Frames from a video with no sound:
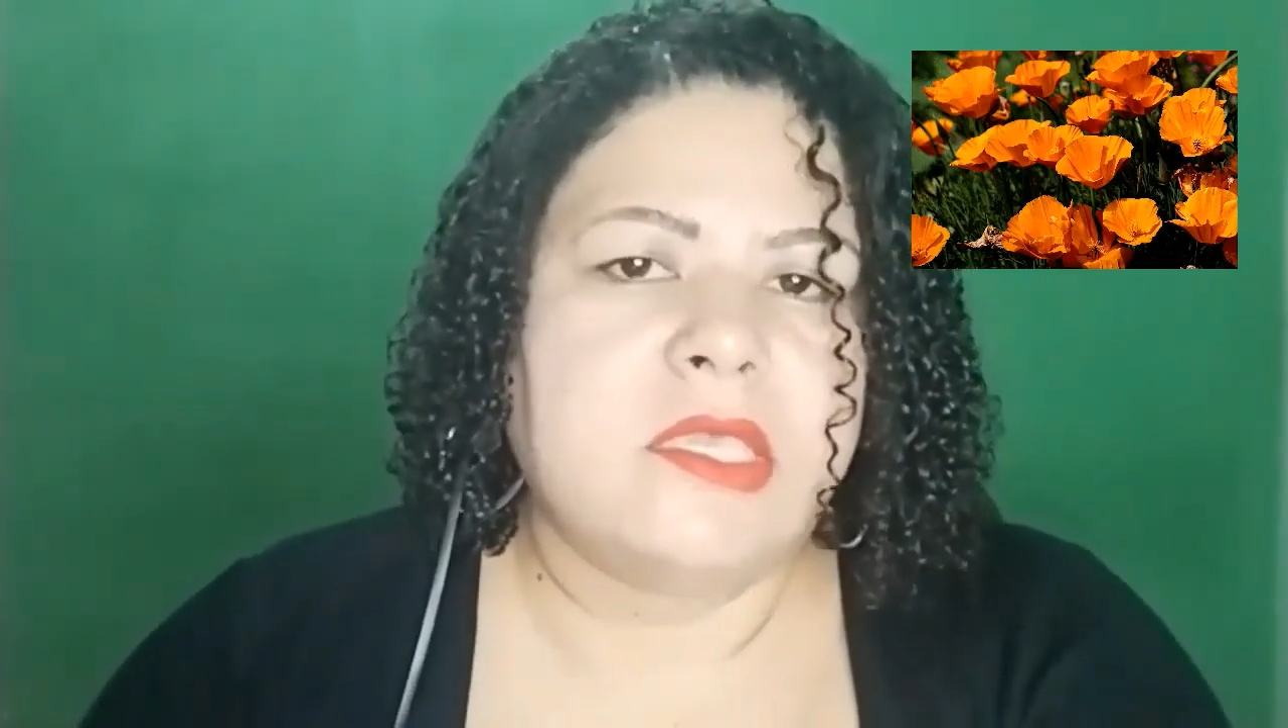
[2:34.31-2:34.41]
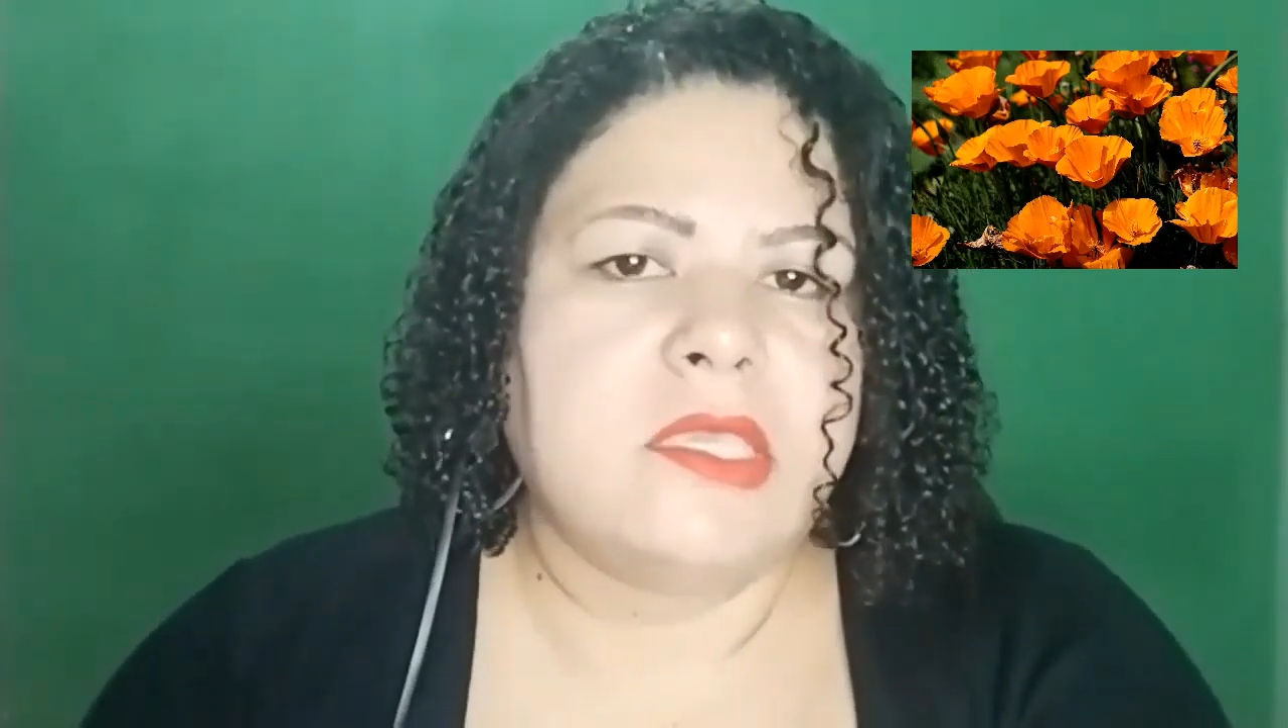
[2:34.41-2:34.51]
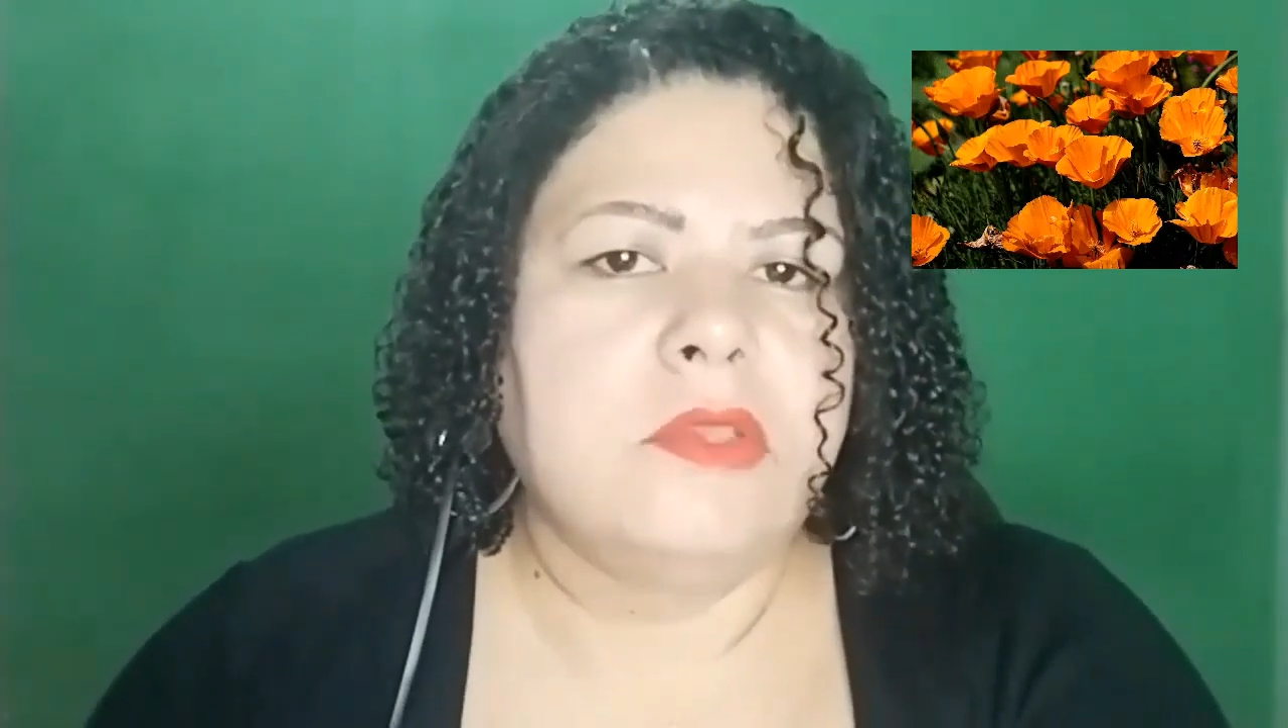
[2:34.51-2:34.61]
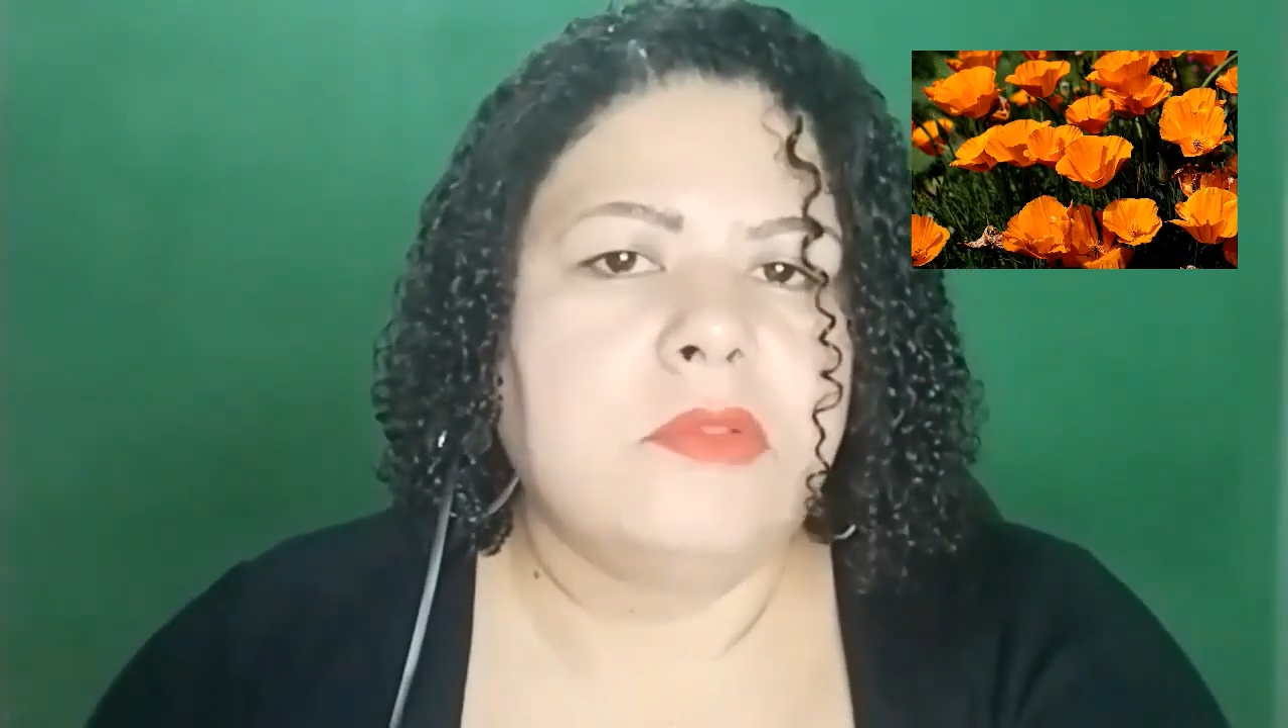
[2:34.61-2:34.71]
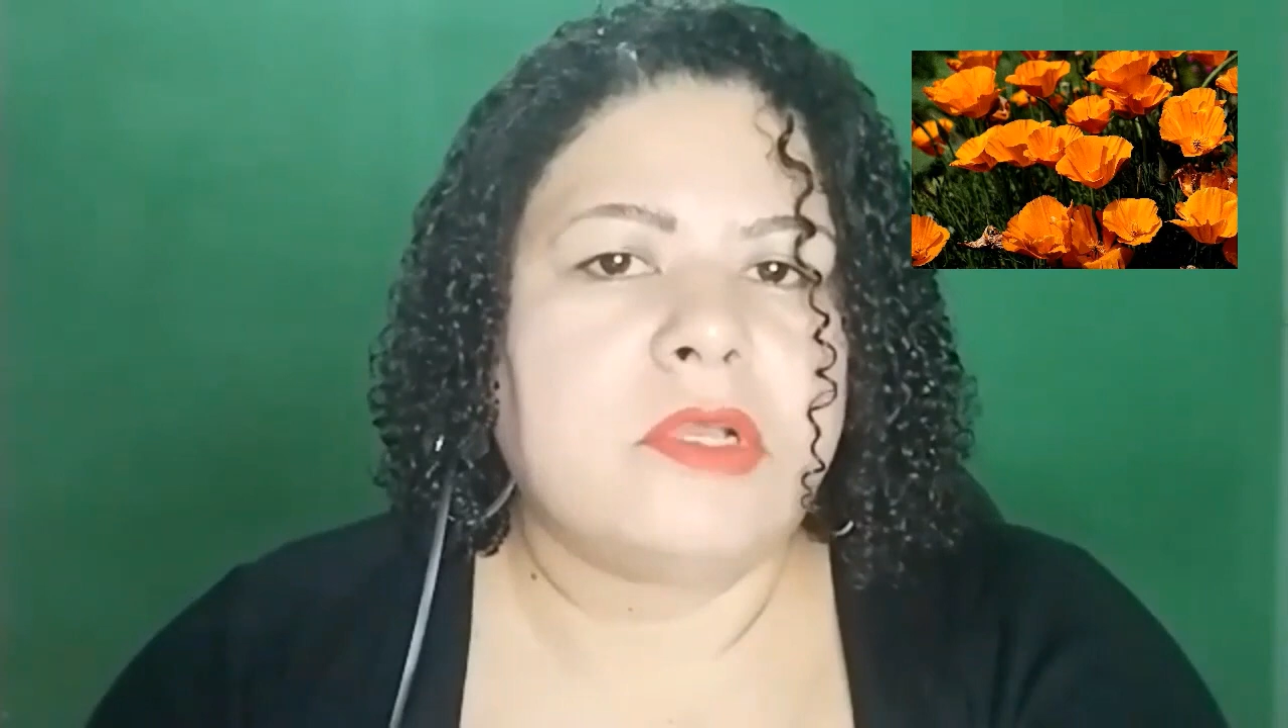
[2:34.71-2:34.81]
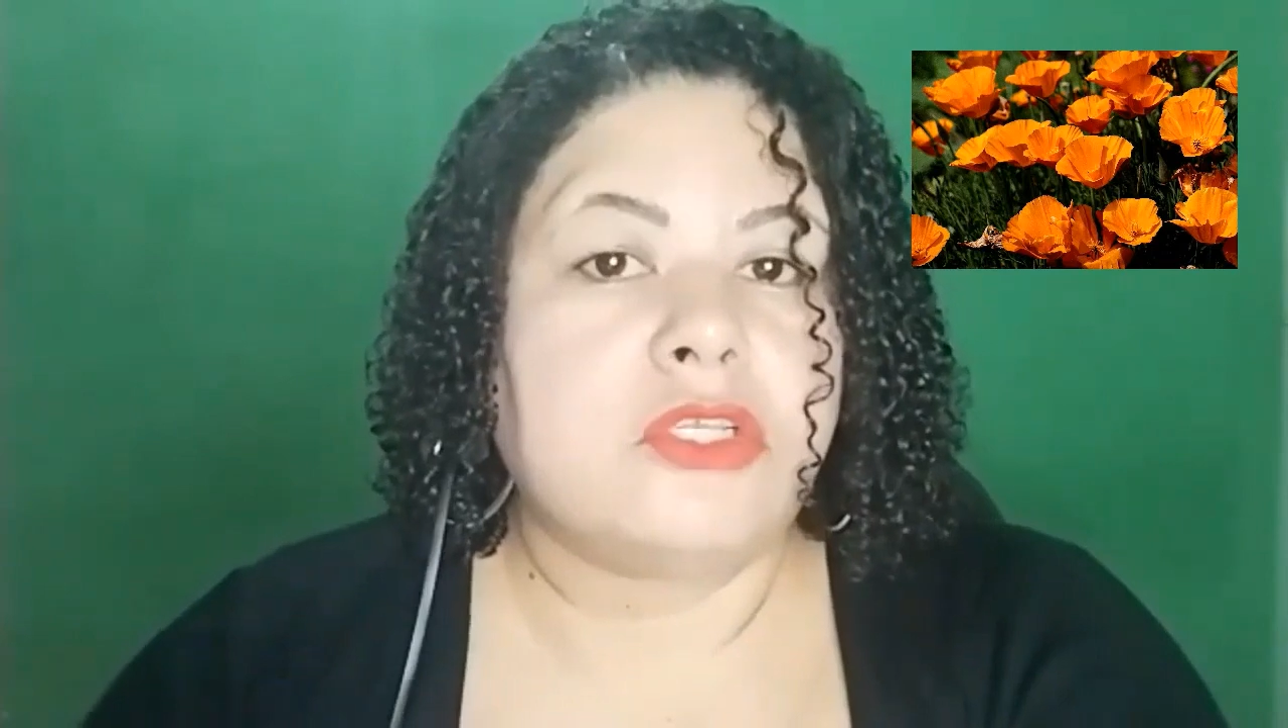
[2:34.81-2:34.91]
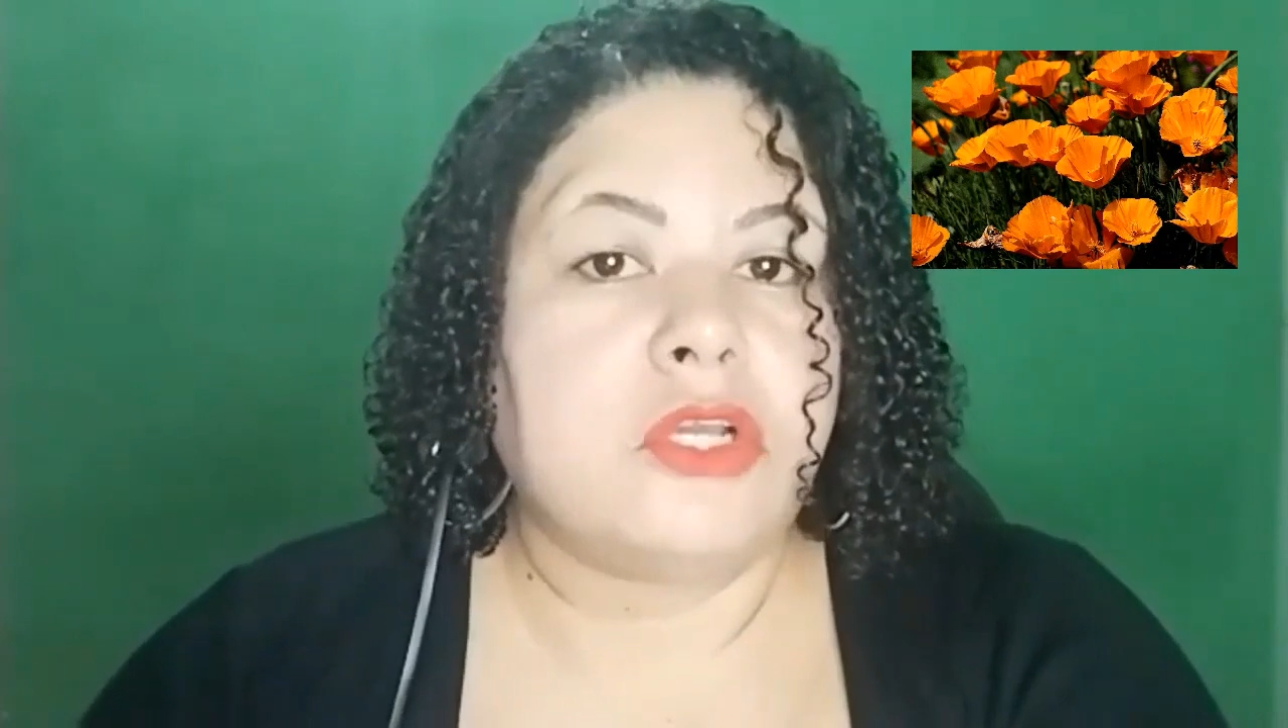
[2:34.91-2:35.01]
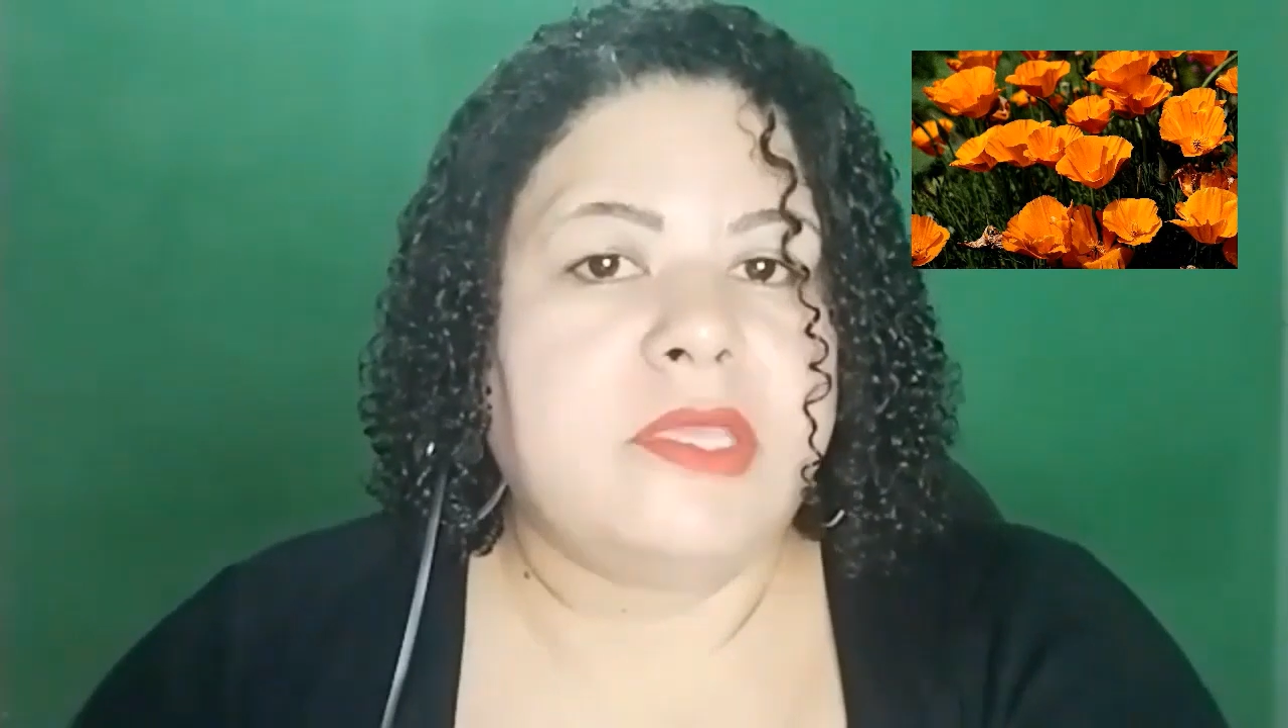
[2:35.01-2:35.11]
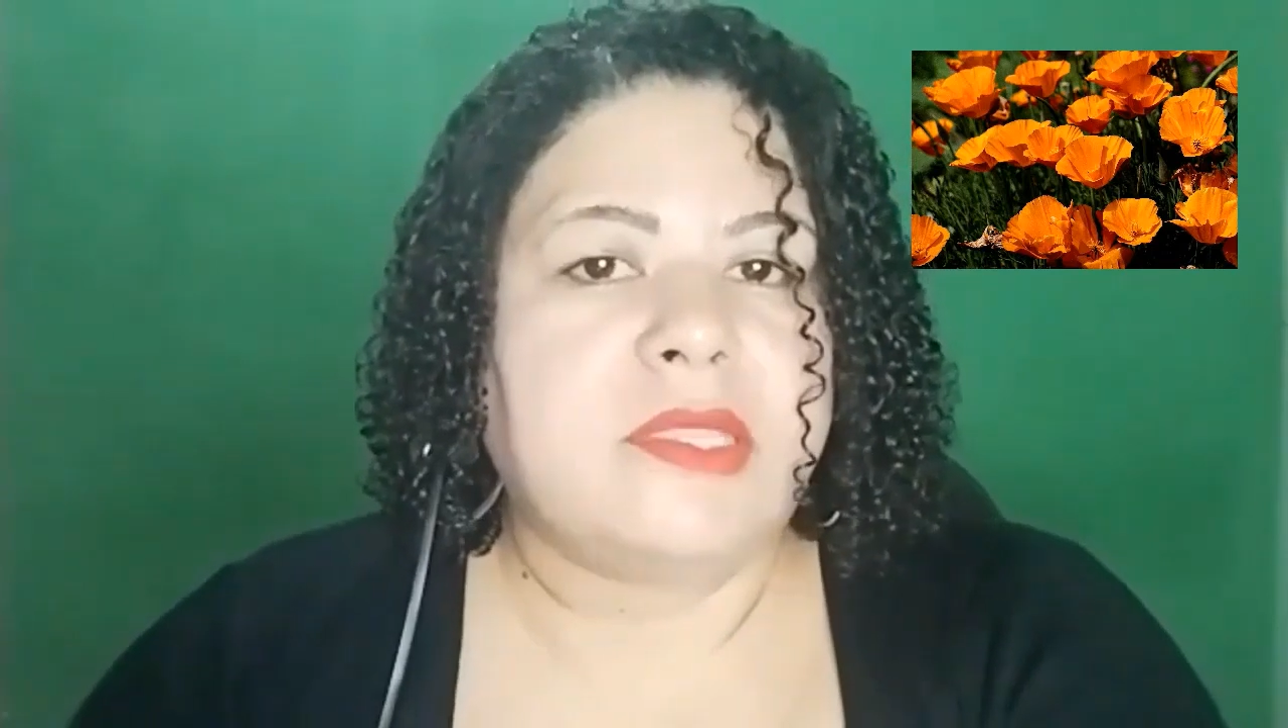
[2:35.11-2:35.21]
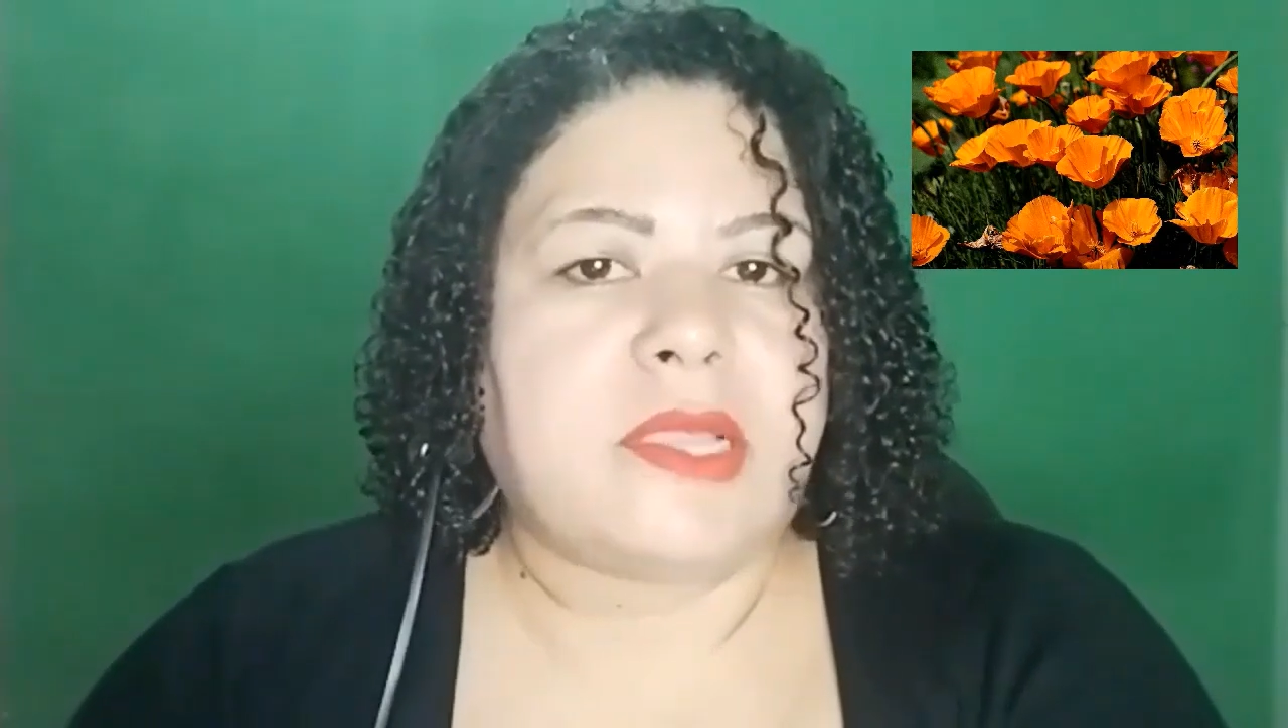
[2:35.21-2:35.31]
weeks
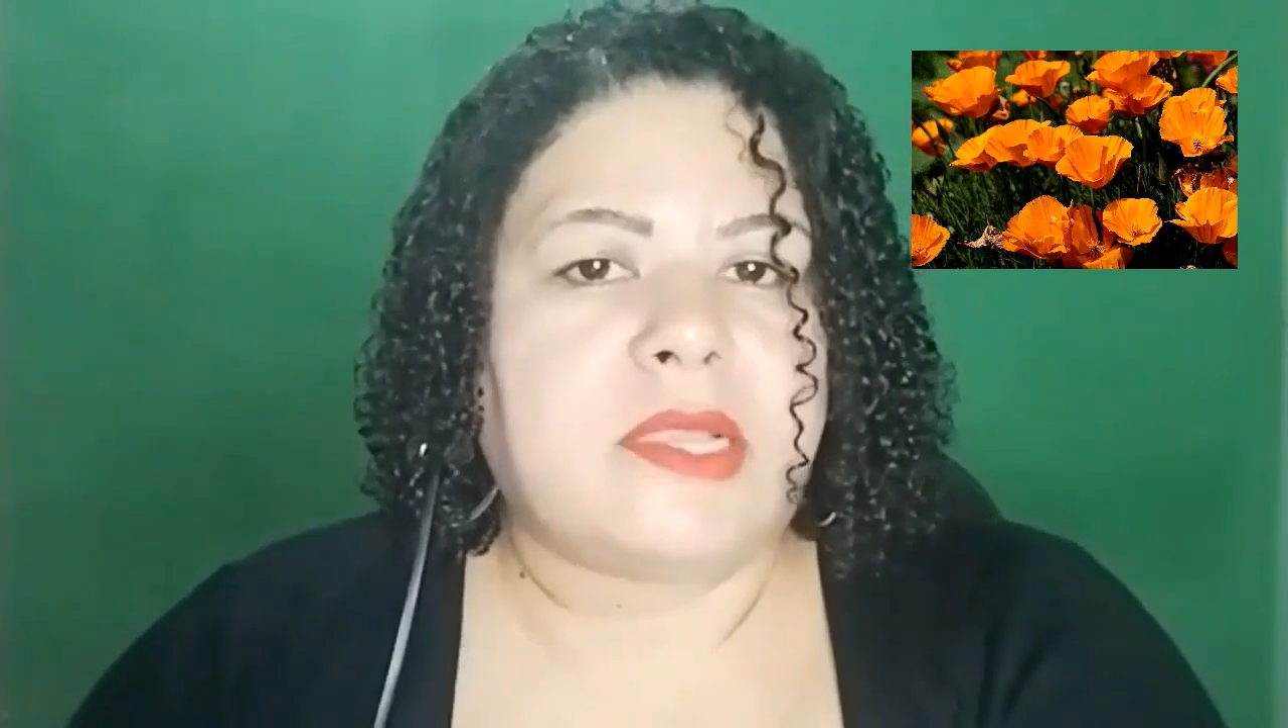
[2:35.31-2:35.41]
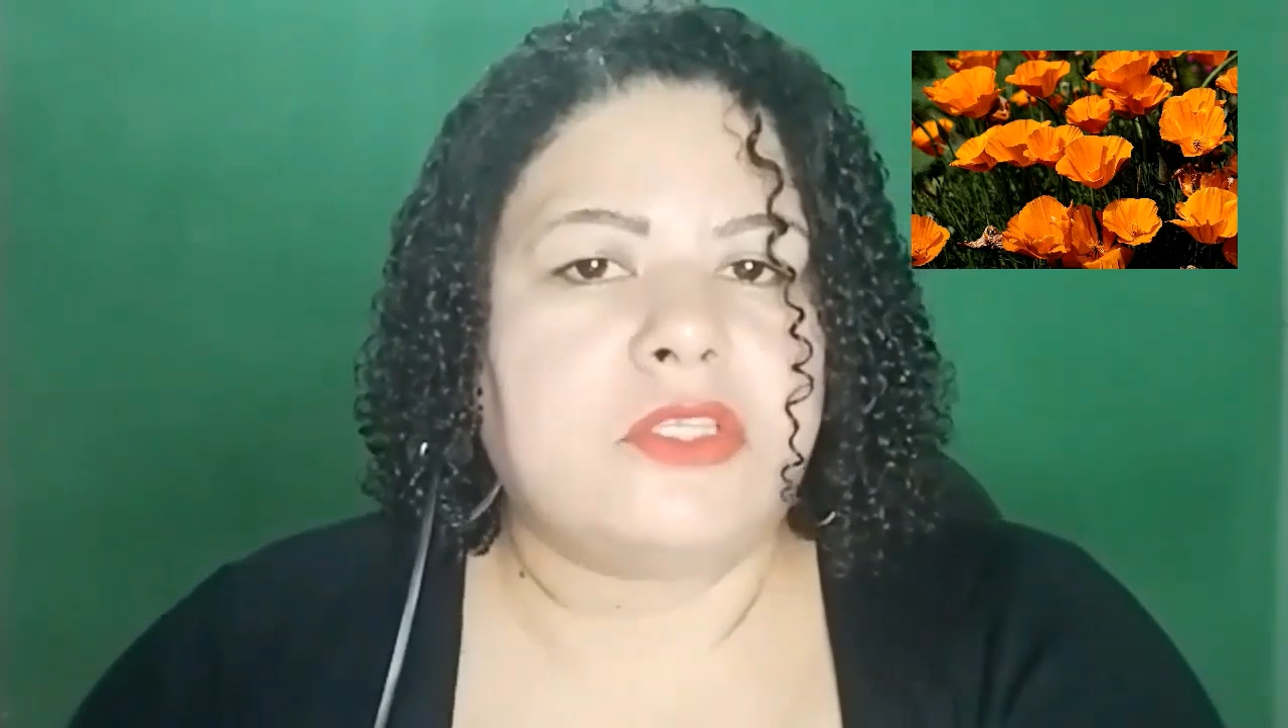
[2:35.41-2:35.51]
later,